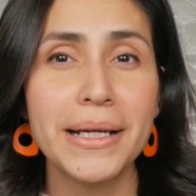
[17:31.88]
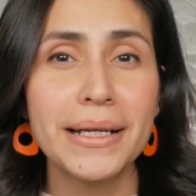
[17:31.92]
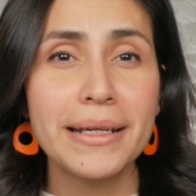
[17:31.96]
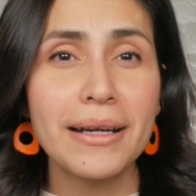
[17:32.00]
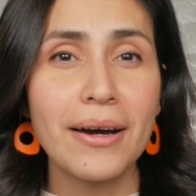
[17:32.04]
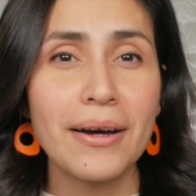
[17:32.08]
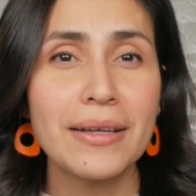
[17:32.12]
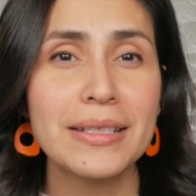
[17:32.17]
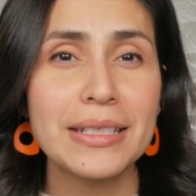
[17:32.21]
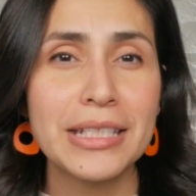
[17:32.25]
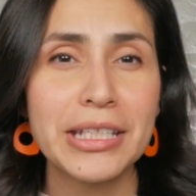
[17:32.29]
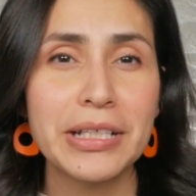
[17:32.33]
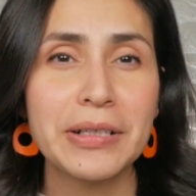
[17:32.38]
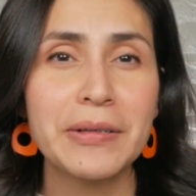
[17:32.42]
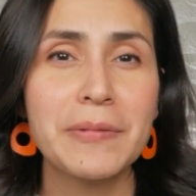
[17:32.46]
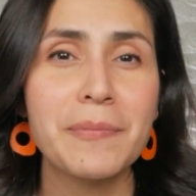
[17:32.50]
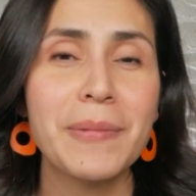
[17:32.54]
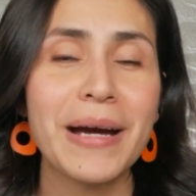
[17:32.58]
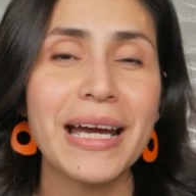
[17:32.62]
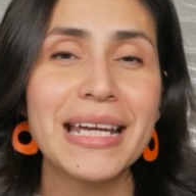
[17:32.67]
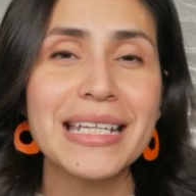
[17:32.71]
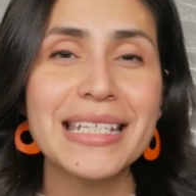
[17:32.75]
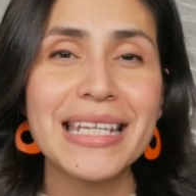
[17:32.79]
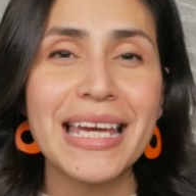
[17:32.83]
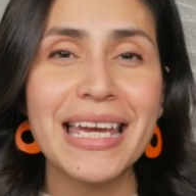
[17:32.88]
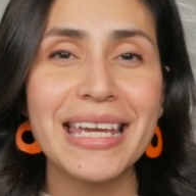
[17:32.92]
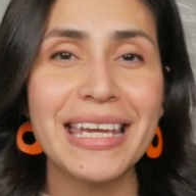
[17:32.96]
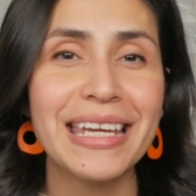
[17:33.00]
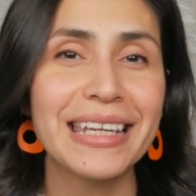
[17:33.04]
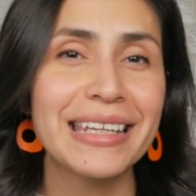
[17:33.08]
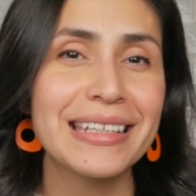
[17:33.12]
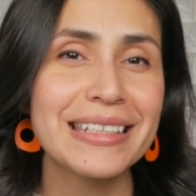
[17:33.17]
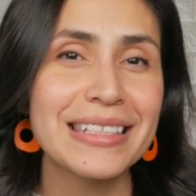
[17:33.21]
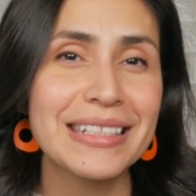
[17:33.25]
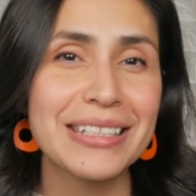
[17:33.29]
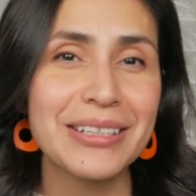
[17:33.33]
also by
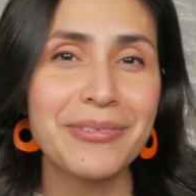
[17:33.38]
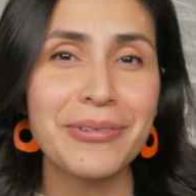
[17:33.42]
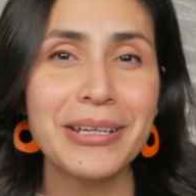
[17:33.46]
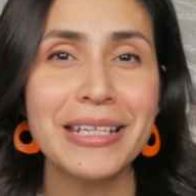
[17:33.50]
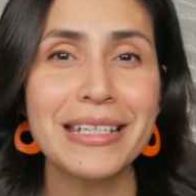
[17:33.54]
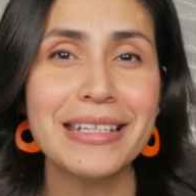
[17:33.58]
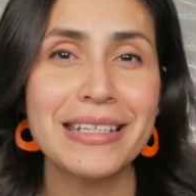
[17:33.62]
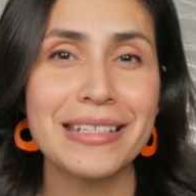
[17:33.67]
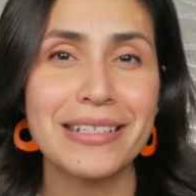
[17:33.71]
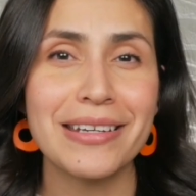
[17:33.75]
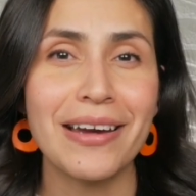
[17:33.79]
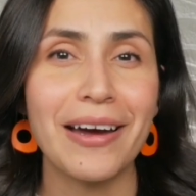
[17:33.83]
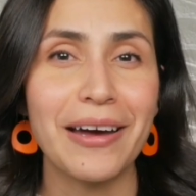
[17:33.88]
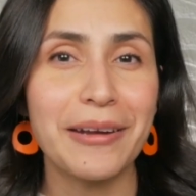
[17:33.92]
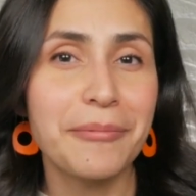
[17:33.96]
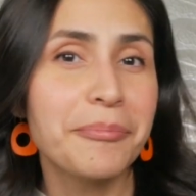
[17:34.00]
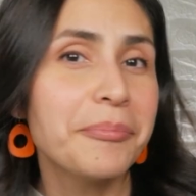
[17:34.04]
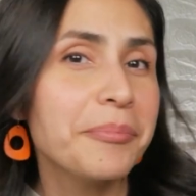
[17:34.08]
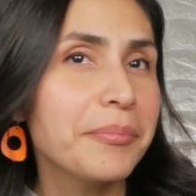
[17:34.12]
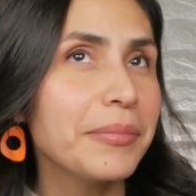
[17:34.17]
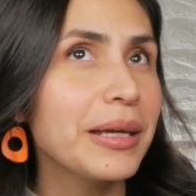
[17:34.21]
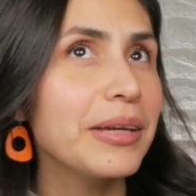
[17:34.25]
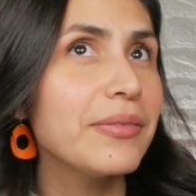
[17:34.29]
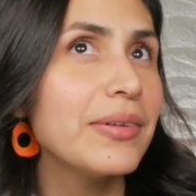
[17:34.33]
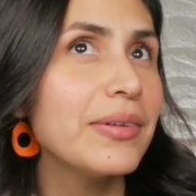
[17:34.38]
taking a screenshot, maybe